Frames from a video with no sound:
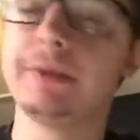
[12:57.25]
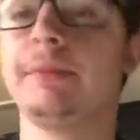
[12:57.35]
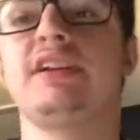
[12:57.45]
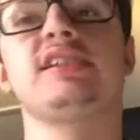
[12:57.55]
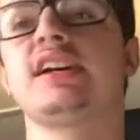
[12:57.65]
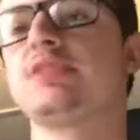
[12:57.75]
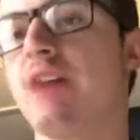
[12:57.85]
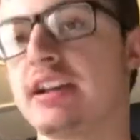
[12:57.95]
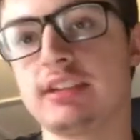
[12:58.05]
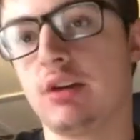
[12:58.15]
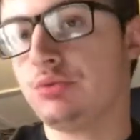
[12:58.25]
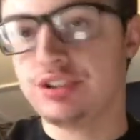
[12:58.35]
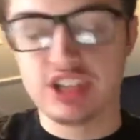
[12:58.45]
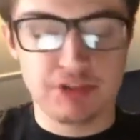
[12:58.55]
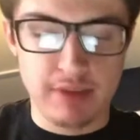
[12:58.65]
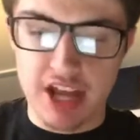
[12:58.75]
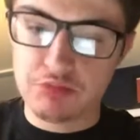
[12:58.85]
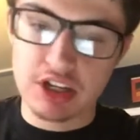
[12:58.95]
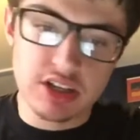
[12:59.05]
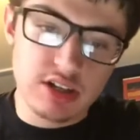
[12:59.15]
and I'm gonna say SmackDown wins this match
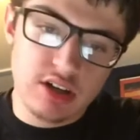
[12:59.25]
because